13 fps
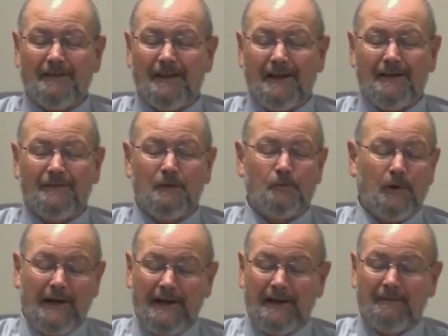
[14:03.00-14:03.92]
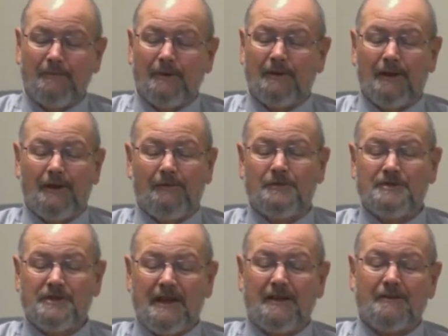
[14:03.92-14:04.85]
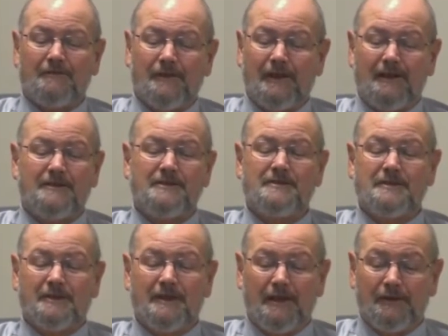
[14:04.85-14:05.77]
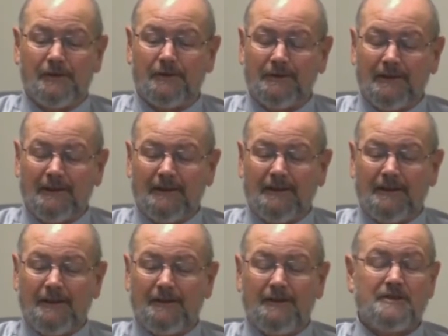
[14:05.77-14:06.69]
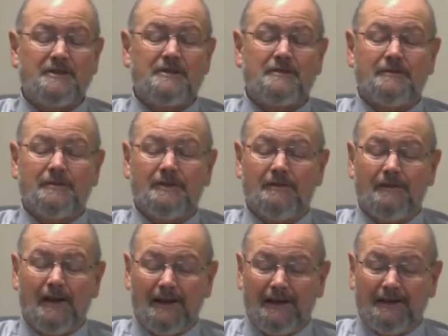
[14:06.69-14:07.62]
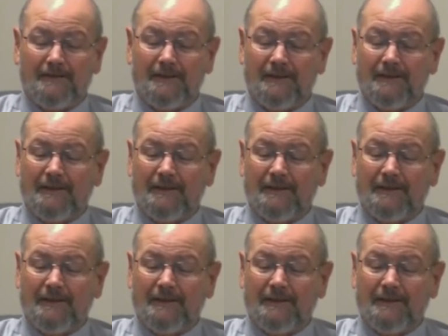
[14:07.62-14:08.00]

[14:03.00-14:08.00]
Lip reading: and the ram of the sacrifice together in this divinely